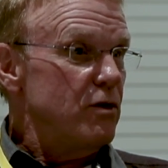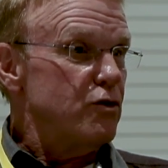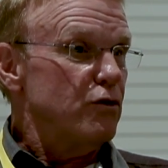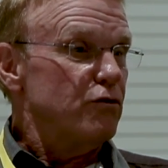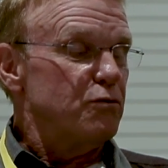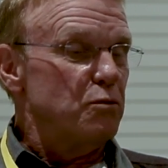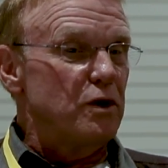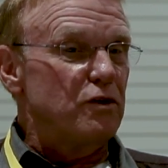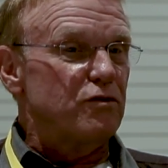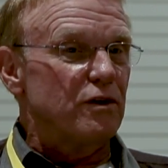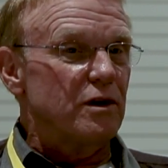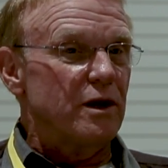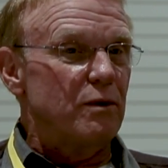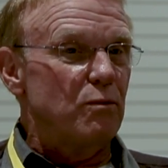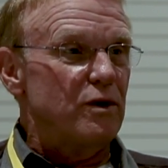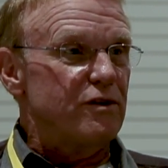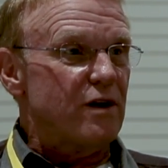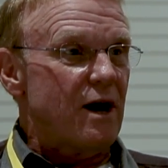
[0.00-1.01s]
just
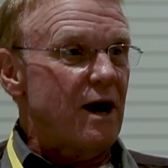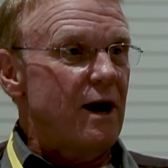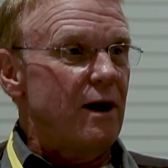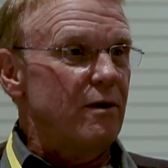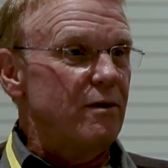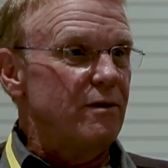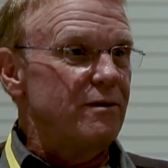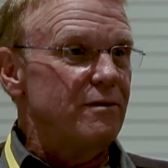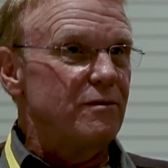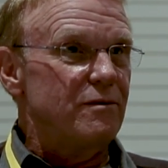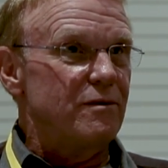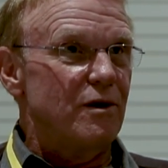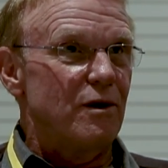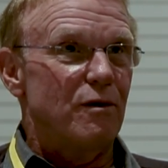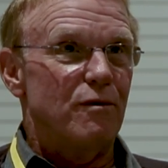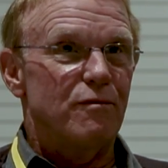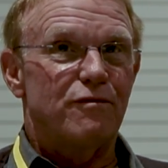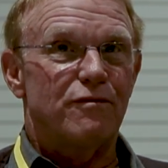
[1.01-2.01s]
recently retired.
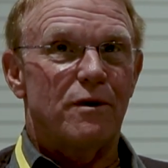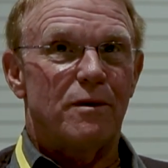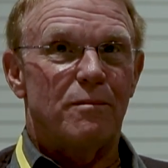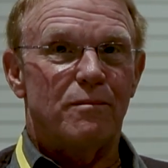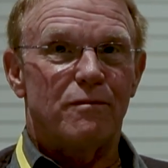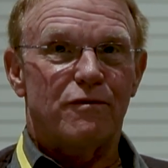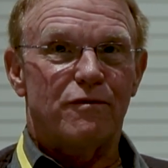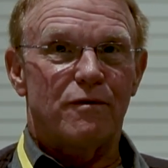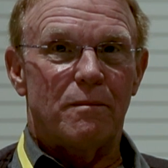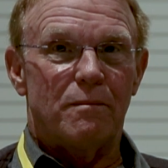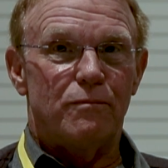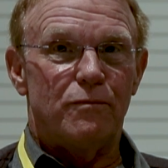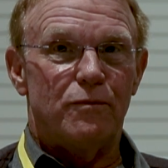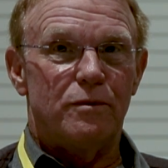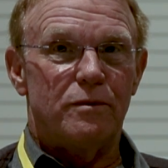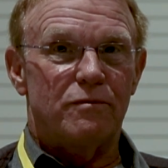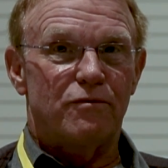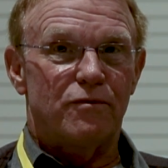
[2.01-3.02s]
You know,
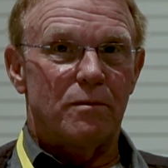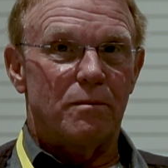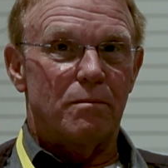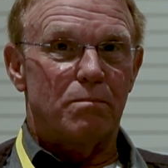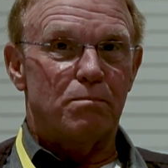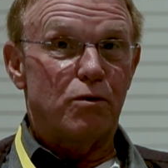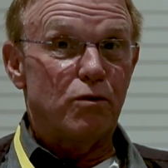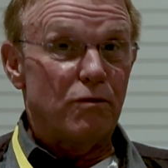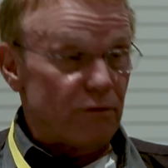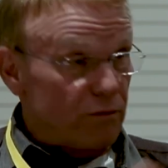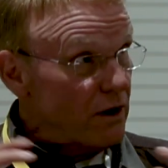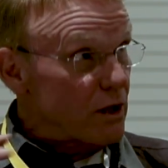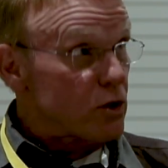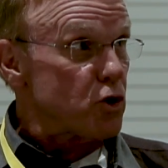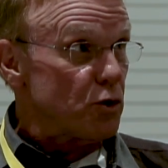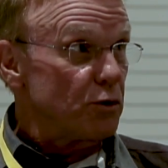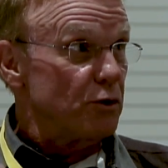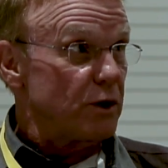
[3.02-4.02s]
from
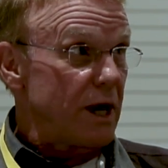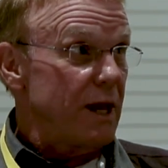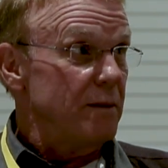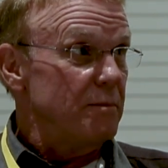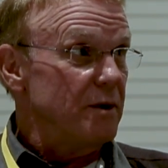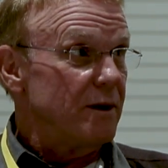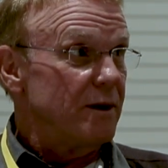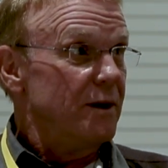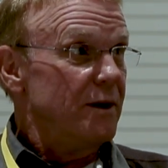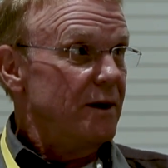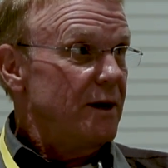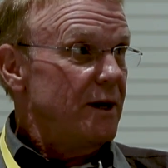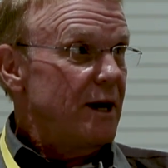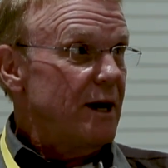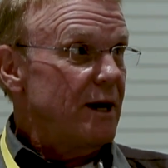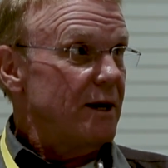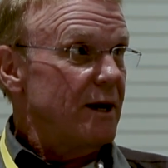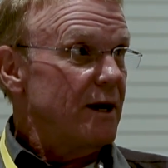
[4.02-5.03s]
professional gaming.
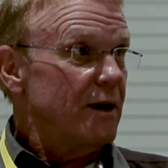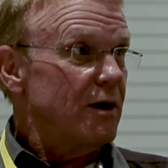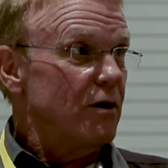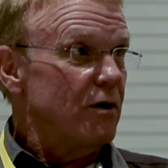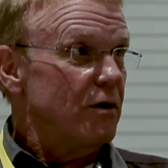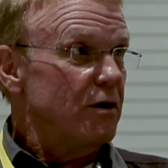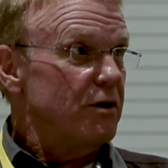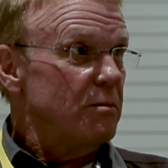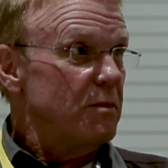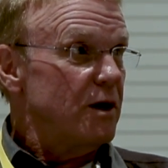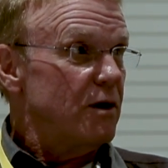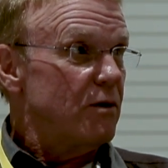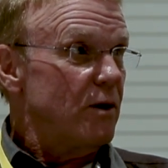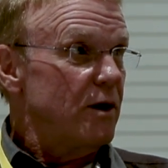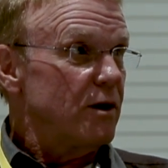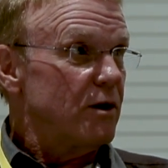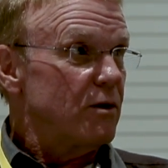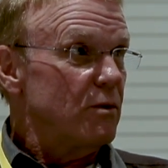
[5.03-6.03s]
And had gone on to make
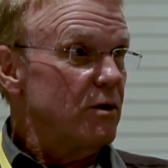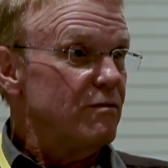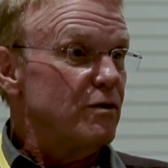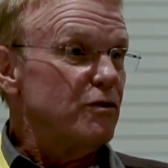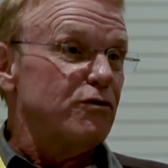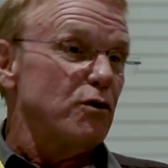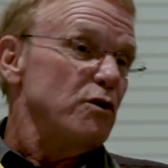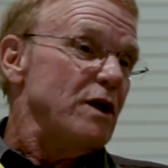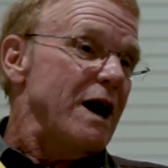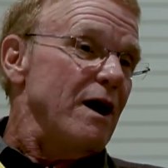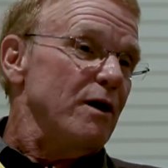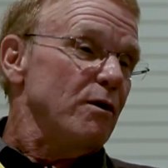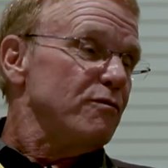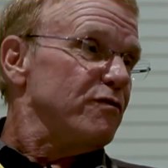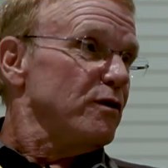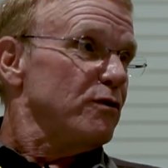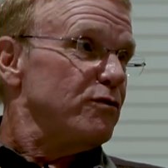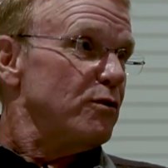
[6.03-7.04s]
quite a career. But so now I
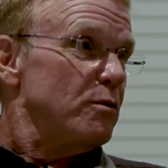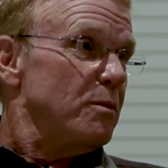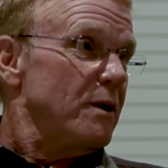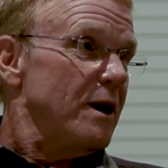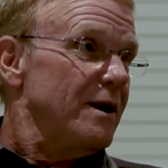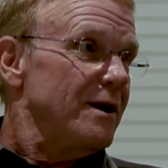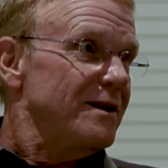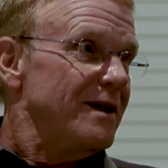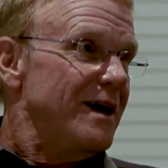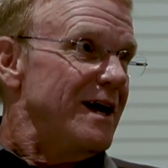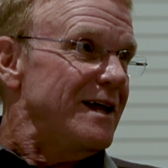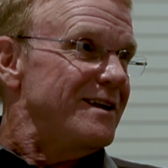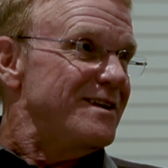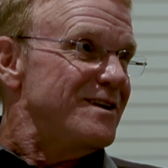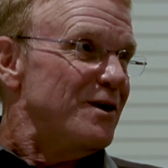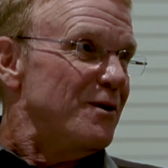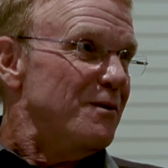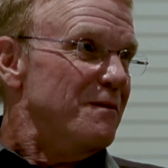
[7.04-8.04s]
don't feel so bad.
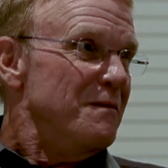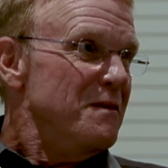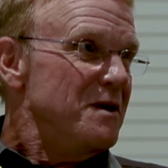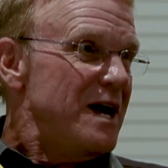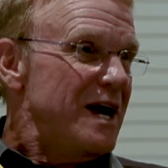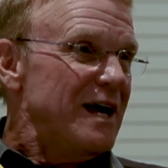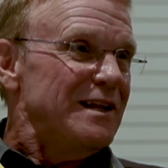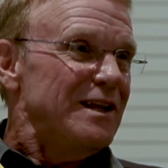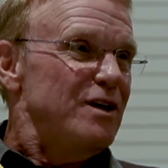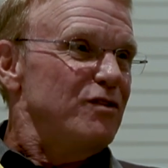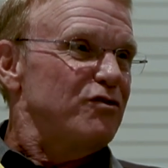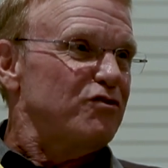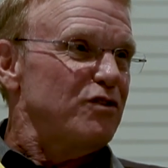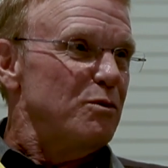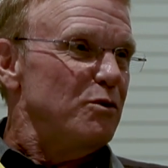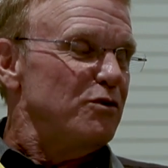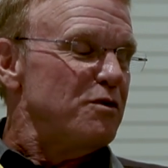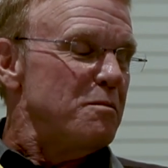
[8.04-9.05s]
You know, at least
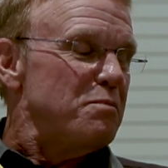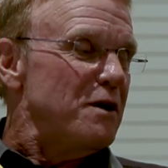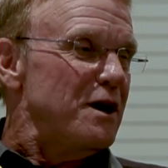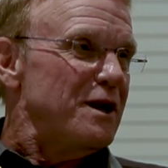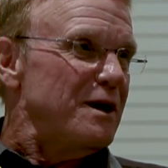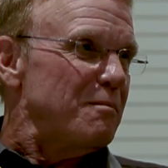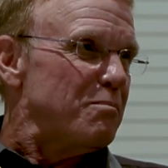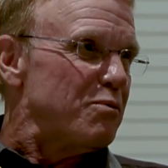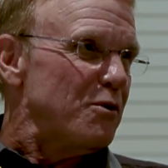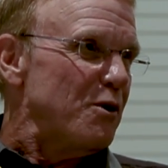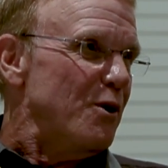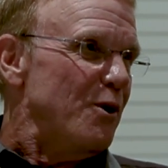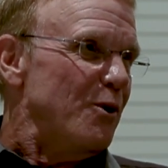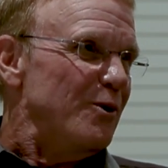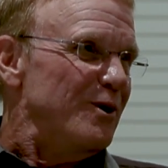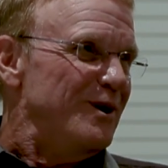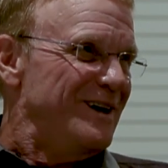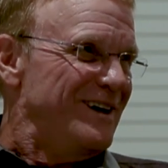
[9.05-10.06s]
she was a budding
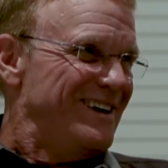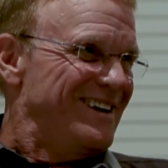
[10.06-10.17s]
pro.